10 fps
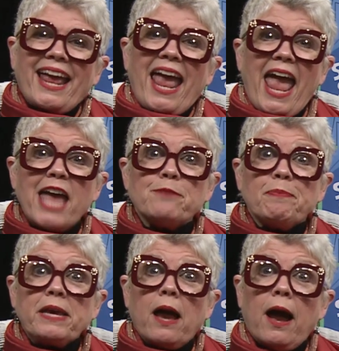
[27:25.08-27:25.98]
And
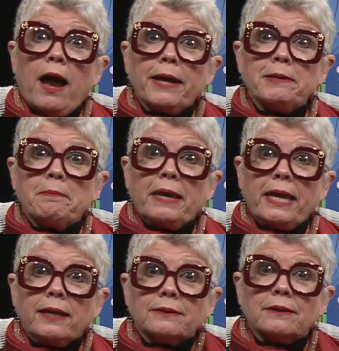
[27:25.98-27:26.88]
behind
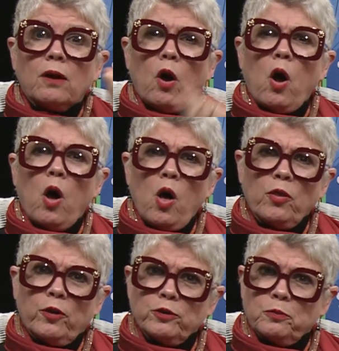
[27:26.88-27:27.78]
me, all
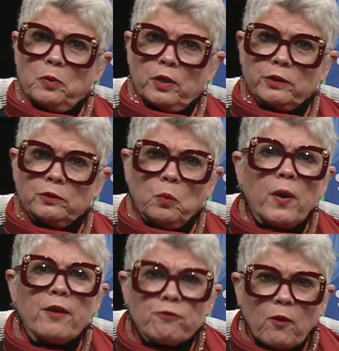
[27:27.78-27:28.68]
those books.
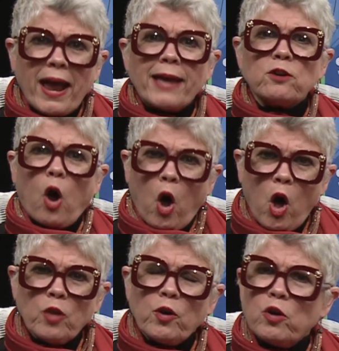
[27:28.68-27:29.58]
We've read
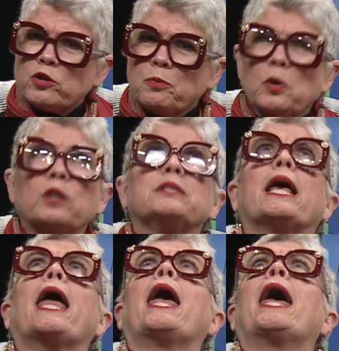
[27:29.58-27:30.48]
all those books
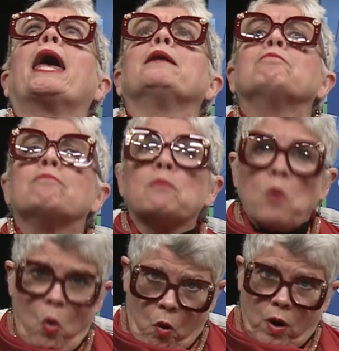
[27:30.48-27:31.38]
and
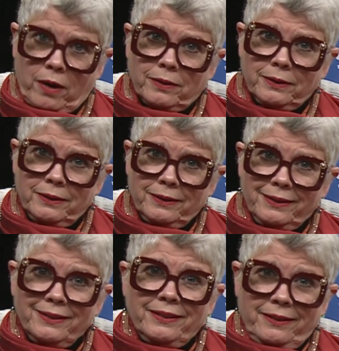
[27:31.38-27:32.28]
more.
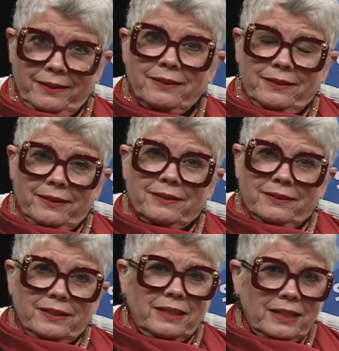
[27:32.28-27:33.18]

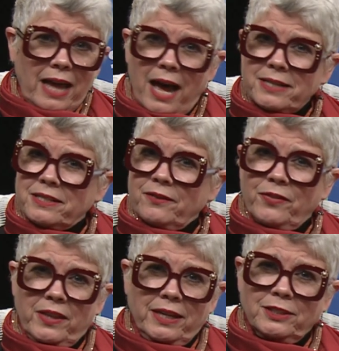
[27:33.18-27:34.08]
Lots of
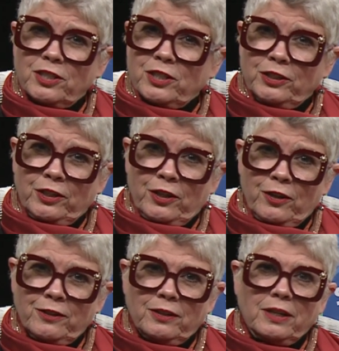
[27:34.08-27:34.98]
things to
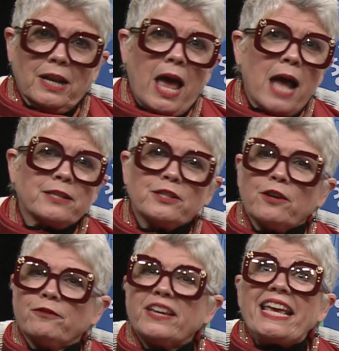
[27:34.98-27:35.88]
learn, lots
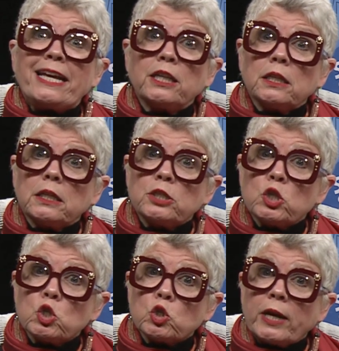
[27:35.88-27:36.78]
of
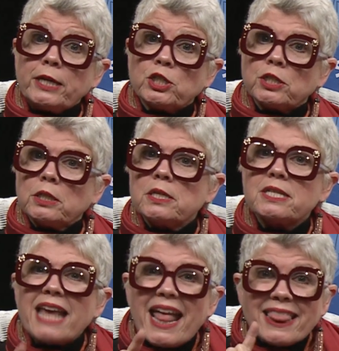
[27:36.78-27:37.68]
illustrations.
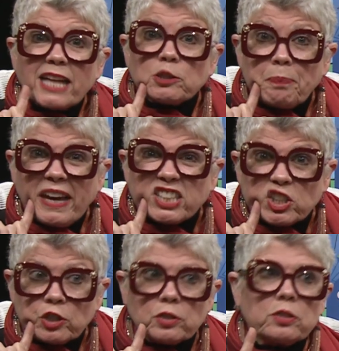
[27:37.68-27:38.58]
That's
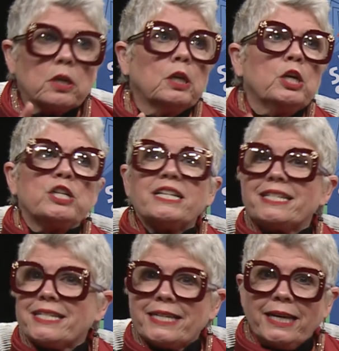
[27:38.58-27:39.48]
pictures to
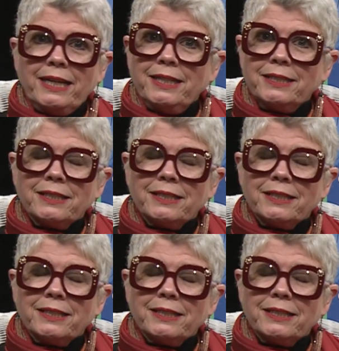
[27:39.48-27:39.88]
see.